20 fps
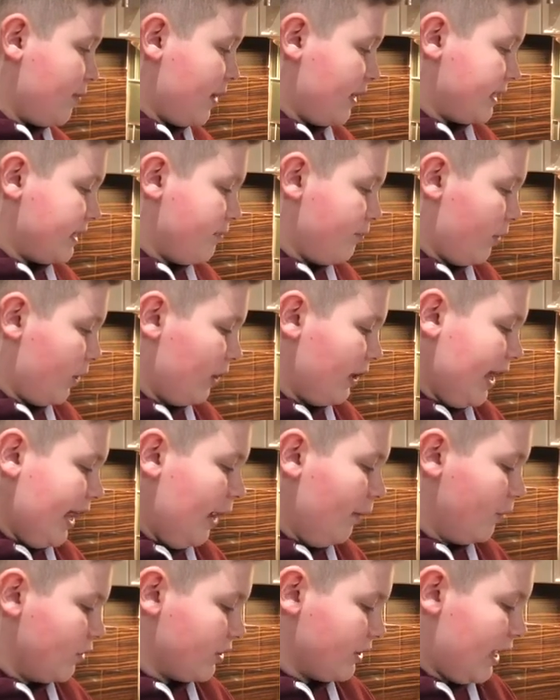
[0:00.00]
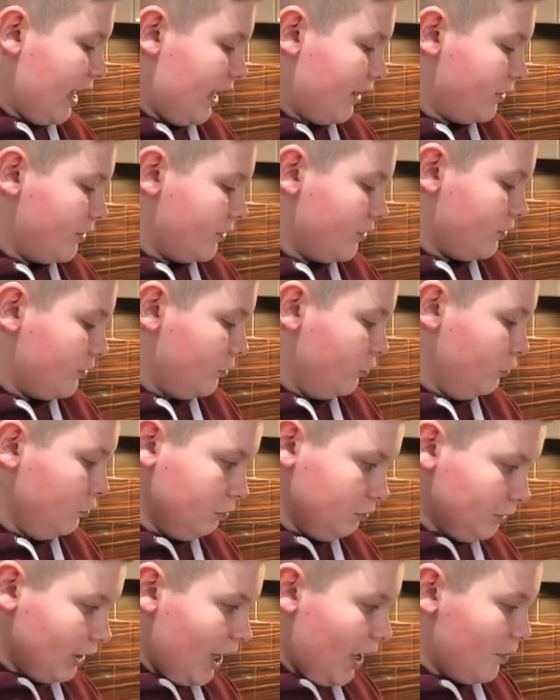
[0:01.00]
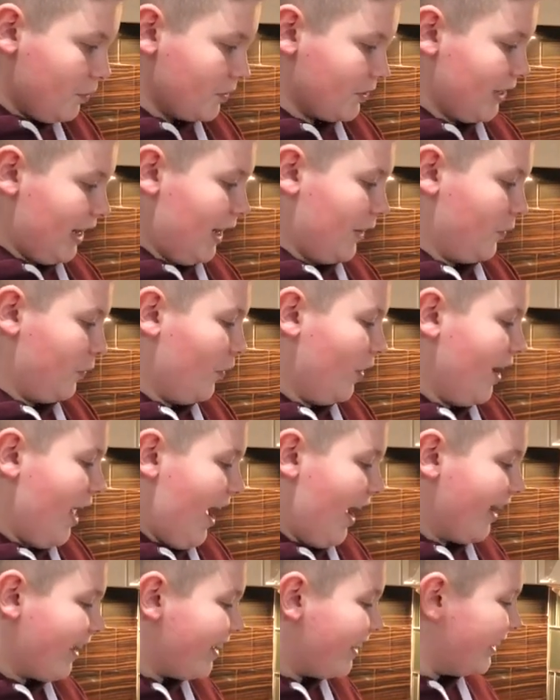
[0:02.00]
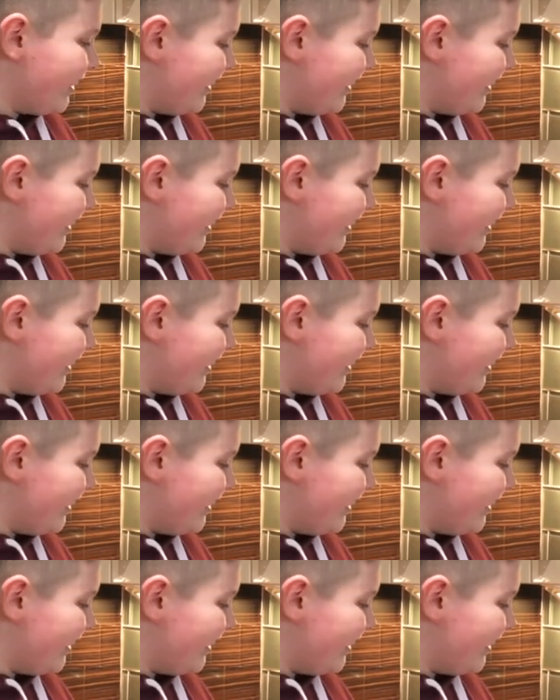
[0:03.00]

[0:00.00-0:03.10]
mixing bowl here. I'm just going to add 1 egg.